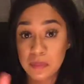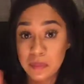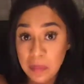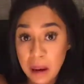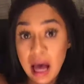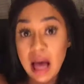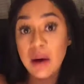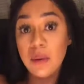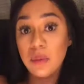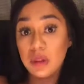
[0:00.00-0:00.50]

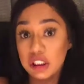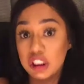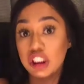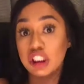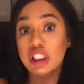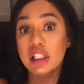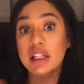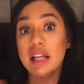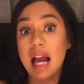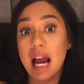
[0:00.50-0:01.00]
but what
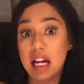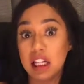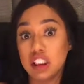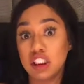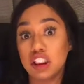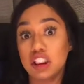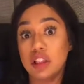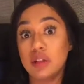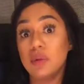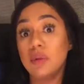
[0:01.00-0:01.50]
she
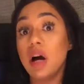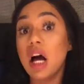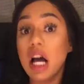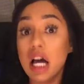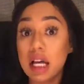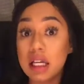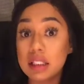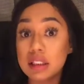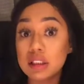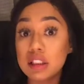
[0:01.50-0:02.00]
actually
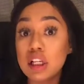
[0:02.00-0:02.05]
was.